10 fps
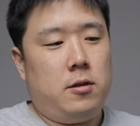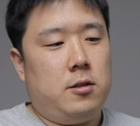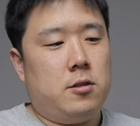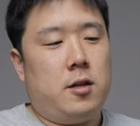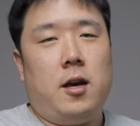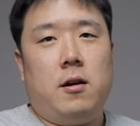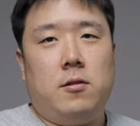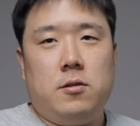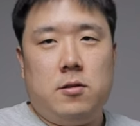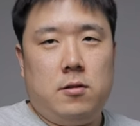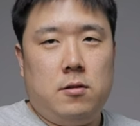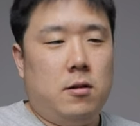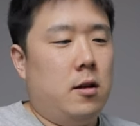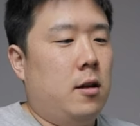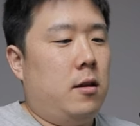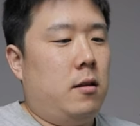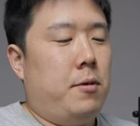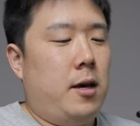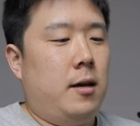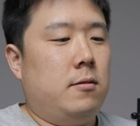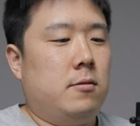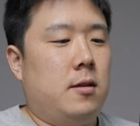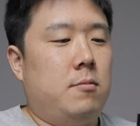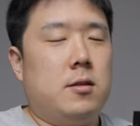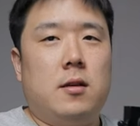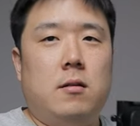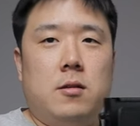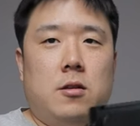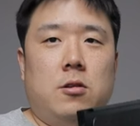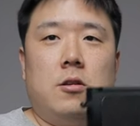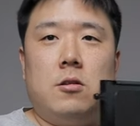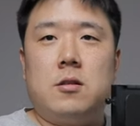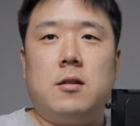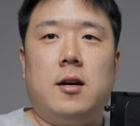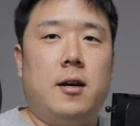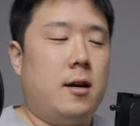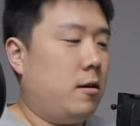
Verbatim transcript: They just hang on to the panel themselves and you can just slide